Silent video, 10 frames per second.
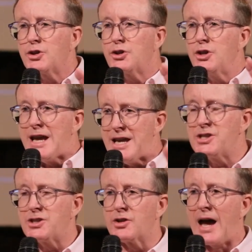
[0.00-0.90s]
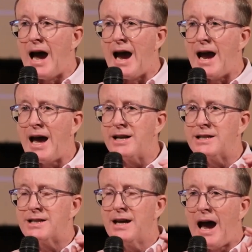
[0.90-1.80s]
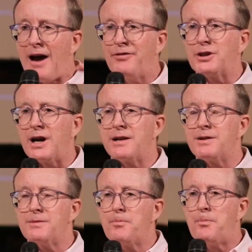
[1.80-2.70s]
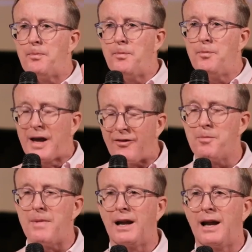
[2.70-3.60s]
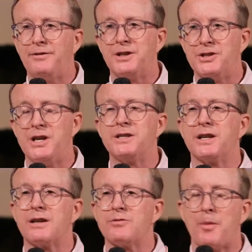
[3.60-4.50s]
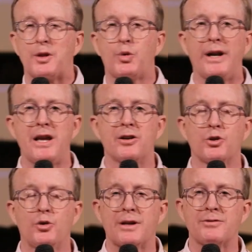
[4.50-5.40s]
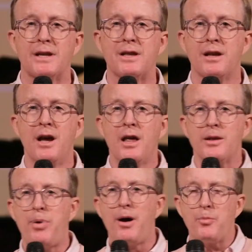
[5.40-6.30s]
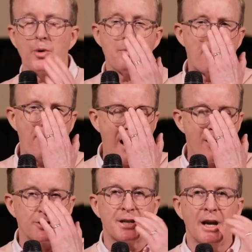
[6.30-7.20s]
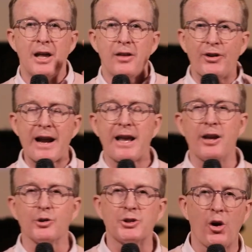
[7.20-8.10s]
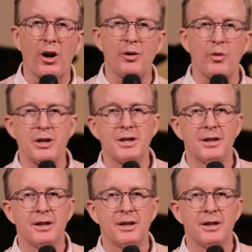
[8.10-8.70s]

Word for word: Easter that I had, after I'd given my life to Jesus. I was about 20 years old. I was in the, the pub with my pals. Frankie Goes to Hollywood